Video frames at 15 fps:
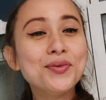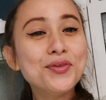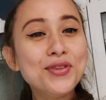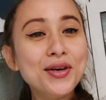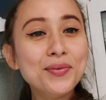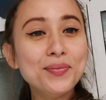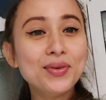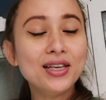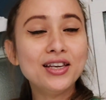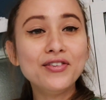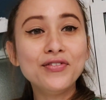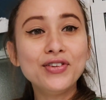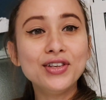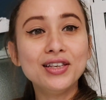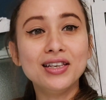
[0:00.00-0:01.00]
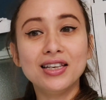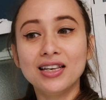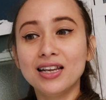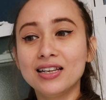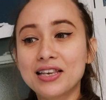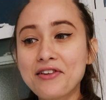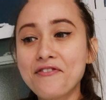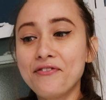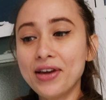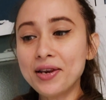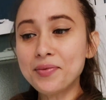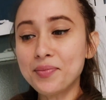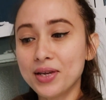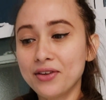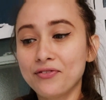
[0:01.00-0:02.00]
of them even
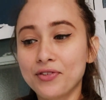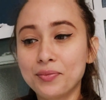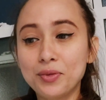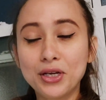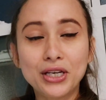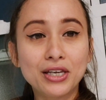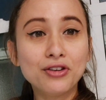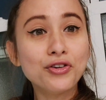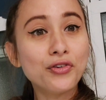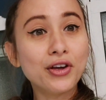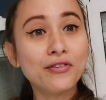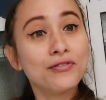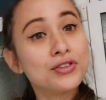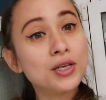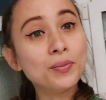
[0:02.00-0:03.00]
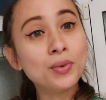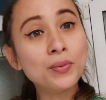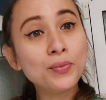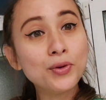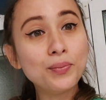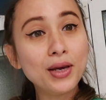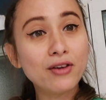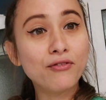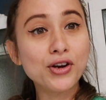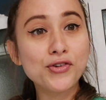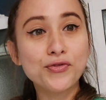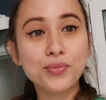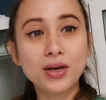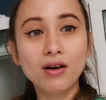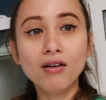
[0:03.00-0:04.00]
defend me from, like, you know, if some people make fun
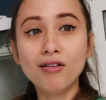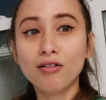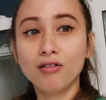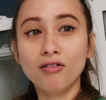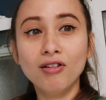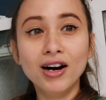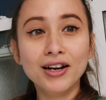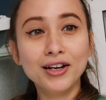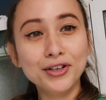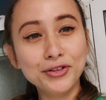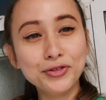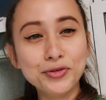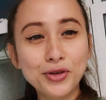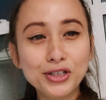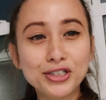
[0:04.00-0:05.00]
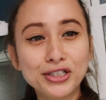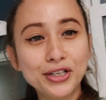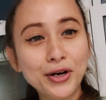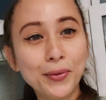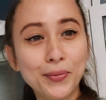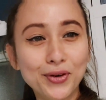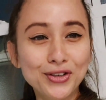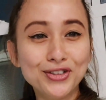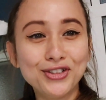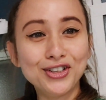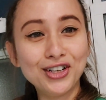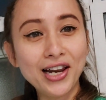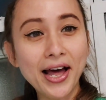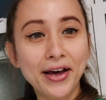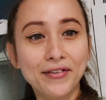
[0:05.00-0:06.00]
of me, oh, why are you washing up on
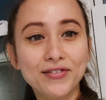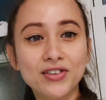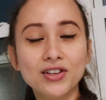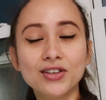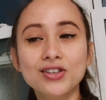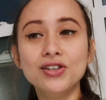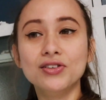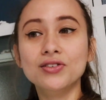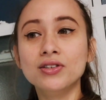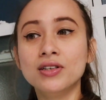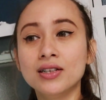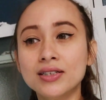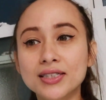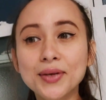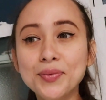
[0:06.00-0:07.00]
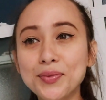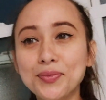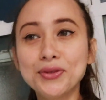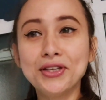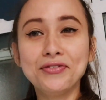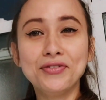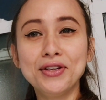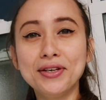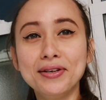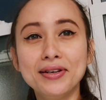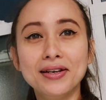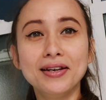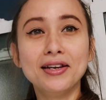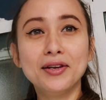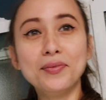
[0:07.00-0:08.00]
your life? You know, some people
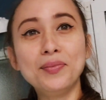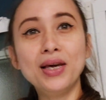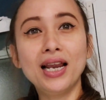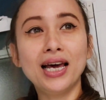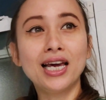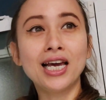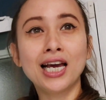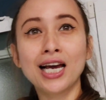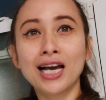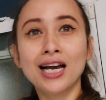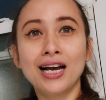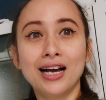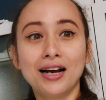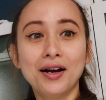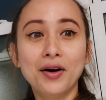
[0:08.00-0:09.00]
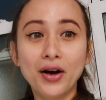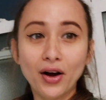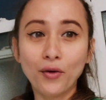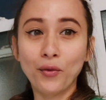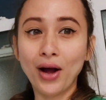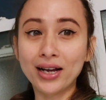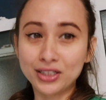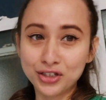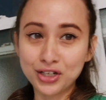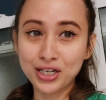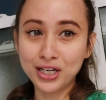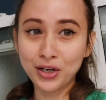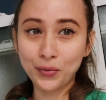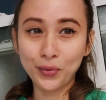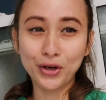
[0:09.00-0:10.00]
even be like, well,
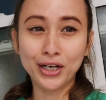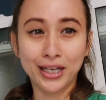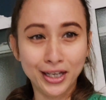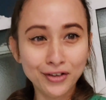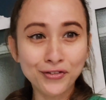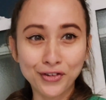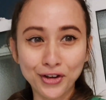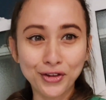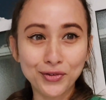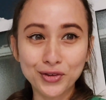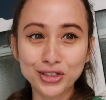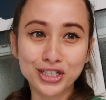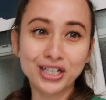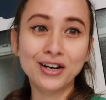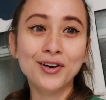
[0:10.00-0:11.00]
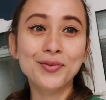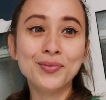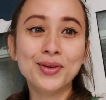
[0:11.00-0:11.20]
actually, we're here for the washing up.